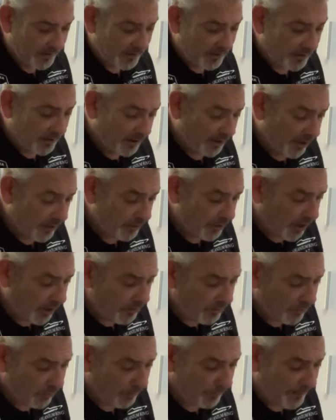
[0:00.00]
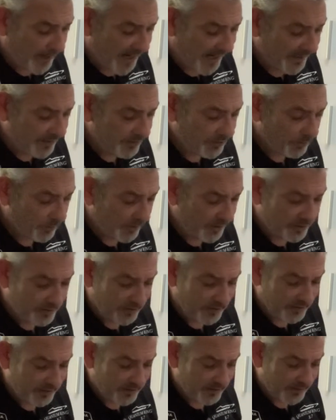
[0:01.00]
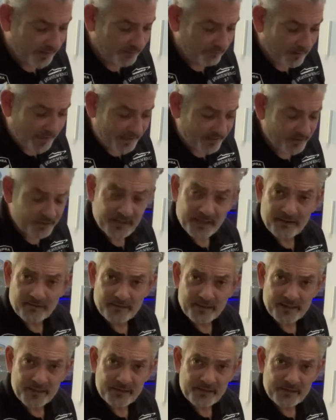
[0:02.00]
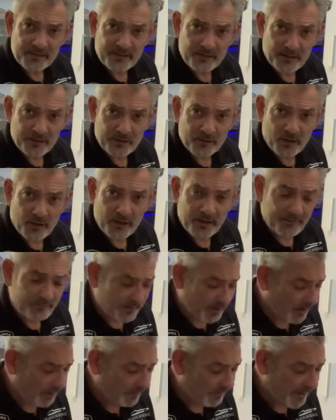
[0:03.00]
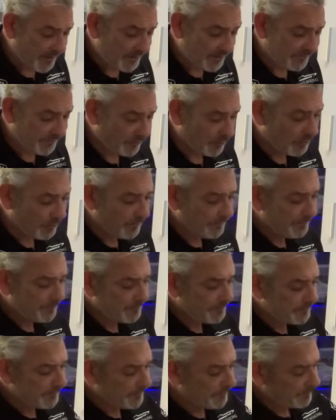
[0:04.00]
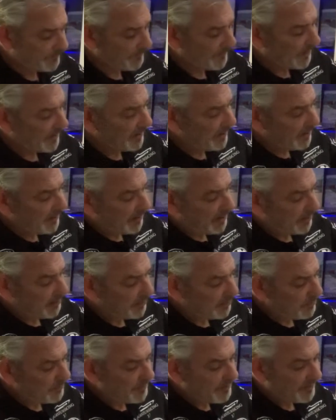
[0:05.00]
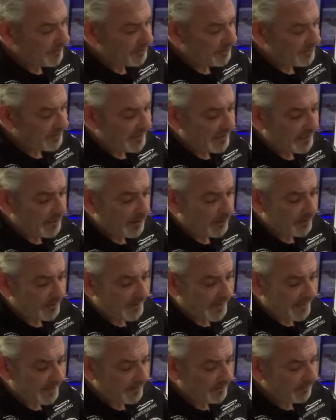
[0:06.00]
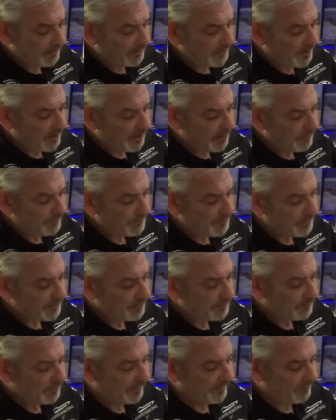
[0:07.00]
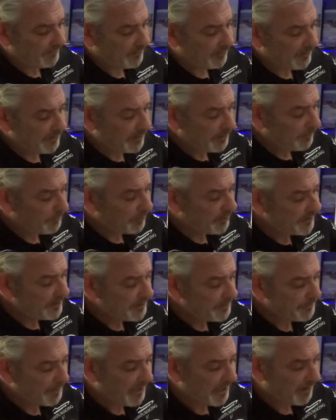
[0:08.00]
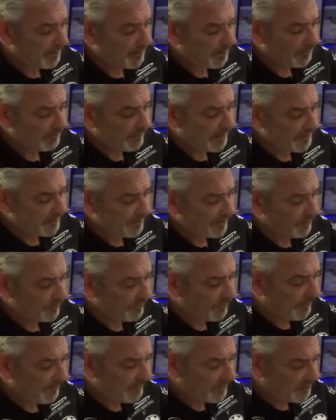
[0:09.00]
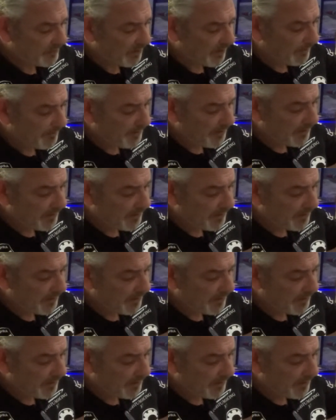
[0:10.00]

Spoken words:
logo or badge, which is the race series that I race for. Along with Stilo again on the arms, we've got the British Powerboat Racing Drivers Club.